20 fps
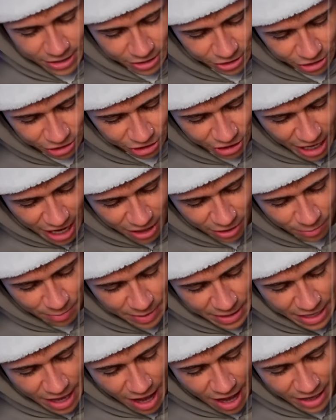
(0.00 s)
shall
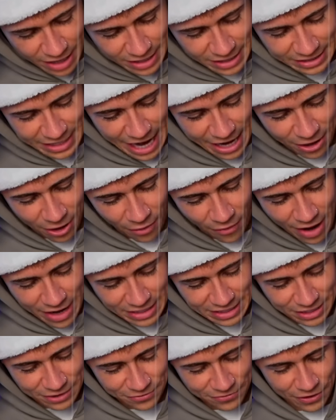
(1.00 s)
be
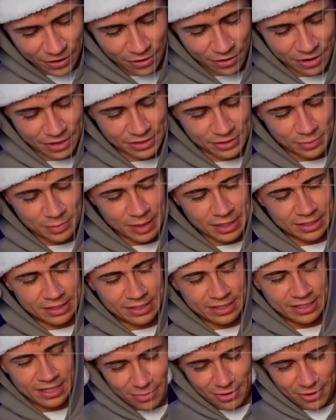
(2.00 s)
undecorated for Christmas.